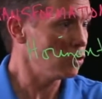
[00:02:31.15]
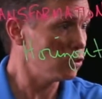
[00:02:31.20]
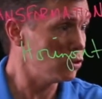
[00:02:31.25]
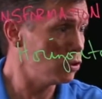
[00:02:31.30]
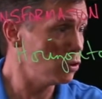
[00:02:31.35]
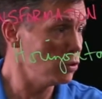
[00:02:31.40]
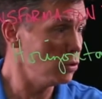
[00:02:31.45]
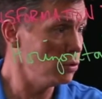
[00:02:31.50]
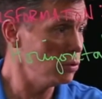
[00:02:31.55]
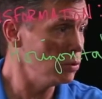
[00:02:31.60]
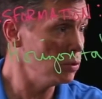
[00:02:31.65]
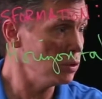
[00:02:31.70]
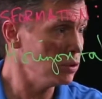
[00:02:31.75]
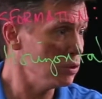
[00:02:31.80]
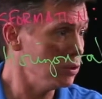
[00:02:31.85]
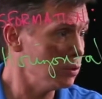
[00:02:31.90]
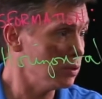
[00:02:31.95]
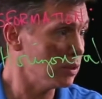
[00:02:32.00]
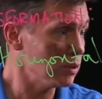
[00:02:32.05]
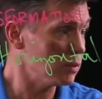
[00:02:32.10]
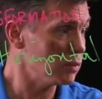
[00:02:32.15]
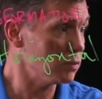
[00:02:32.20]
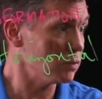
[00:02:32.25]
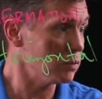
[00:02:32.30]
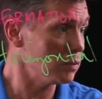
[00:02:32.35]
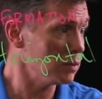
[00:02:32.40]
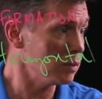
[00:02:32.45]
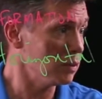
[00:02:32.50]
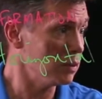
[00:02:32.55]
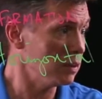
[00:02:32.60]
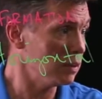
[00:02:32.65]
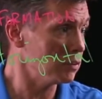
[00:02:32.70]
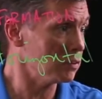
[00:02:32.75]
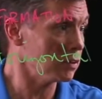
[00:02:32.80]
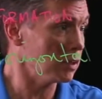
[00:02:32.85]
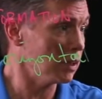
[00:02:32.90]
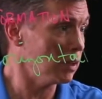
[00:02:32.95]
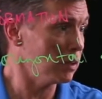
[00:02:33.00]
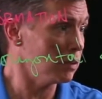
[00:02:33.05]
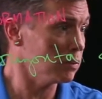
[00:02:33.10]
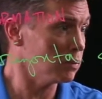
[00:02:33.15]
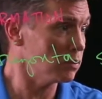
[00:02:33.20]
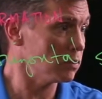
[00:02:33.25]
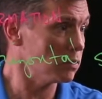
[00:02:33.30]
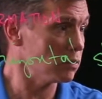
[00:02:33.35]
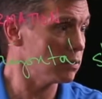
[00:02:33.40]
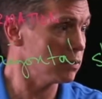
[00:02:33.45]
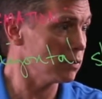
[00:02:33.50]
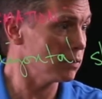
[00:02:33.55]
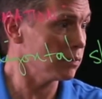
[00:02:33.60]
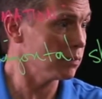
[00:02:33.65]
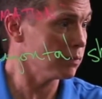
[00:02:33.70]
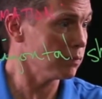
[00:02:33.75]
Two units in this case